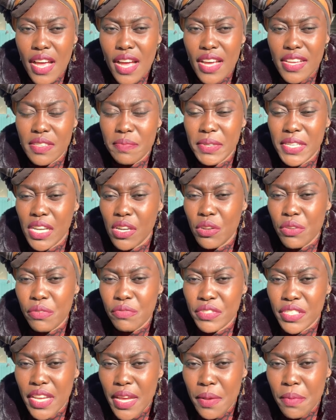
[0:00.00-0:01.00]
I spent a lot
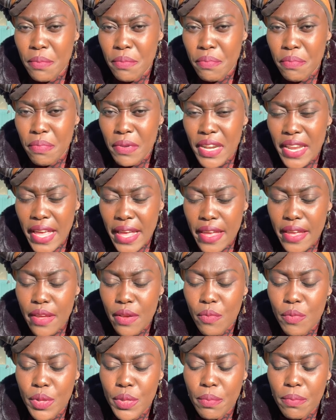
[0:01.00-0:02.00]
of time
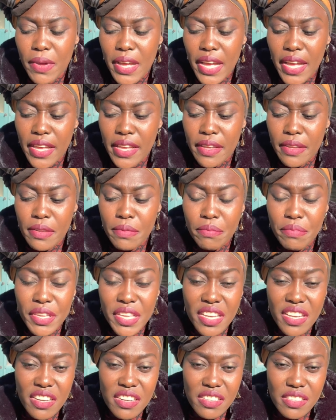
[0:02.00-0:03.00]
playing with my
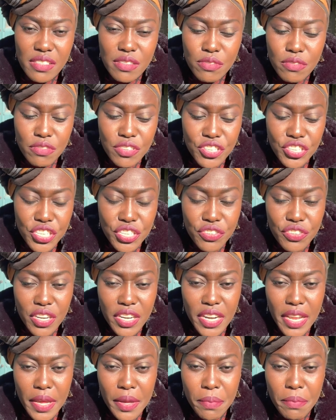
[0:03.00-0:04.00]
peers,
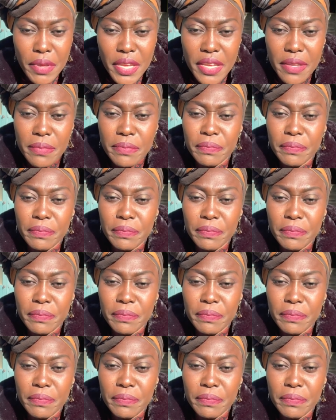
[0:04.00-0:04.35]
children like me.